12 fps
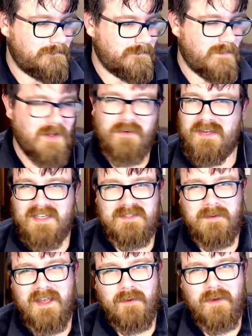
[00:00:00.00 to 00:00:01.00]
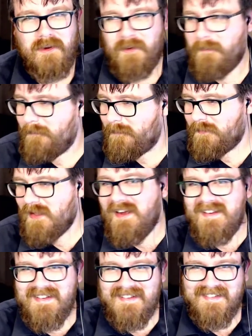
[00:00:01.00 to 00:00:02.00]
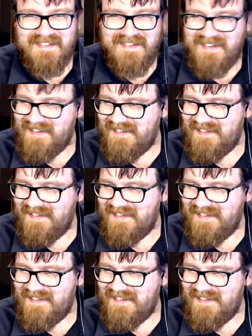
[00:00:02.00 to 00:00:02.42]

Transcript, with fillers: Don't ask me how I know.